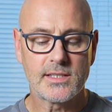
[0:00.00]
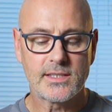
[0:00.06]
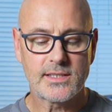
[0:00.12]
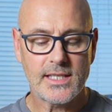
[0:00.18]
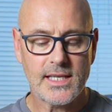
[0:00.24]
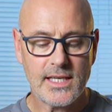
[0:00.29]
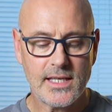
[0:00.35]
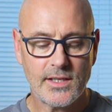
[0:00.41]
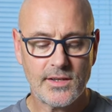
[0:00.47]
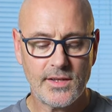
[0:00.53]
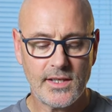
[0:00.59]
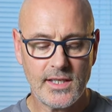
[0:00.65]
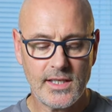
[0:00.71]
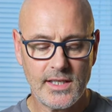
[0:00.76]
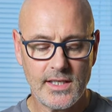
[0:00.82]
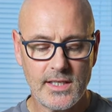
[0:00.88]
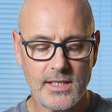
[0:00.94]
take
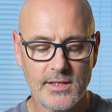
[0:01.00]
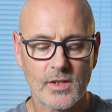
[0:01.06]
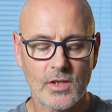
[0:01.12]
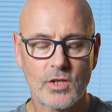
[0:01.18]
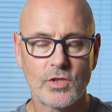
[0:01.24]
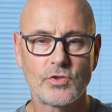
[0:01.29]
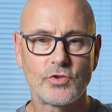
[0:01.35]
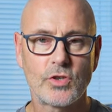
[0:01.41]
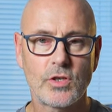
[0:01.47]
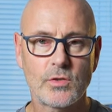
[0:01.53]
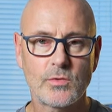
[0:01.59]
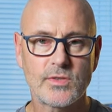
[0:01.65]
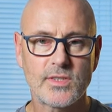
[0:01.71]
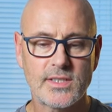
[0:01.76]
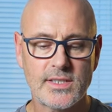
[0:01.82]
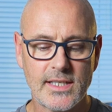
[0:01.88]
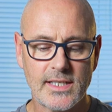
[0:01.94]
the control
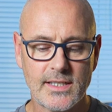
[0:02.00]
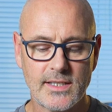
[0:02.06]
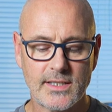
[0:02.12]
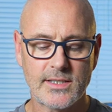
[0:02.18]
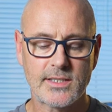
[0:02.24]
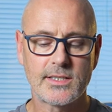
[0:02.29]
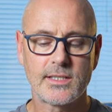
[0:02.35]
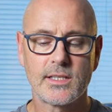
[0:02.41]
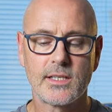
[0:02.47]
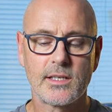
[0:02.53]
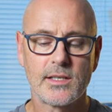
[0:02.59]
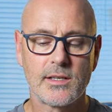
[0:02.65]
sticks